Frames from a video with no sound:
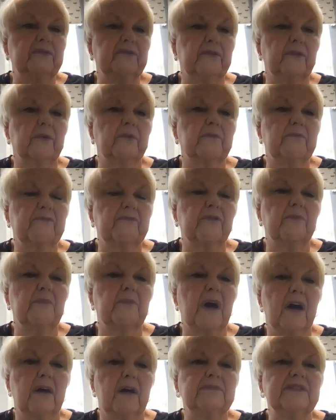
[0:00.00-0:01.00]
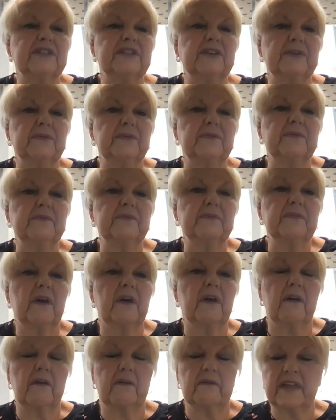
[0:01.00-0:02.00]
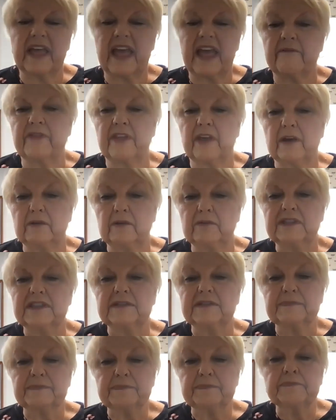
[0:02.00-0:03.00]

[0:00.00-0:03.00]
for moms who have those.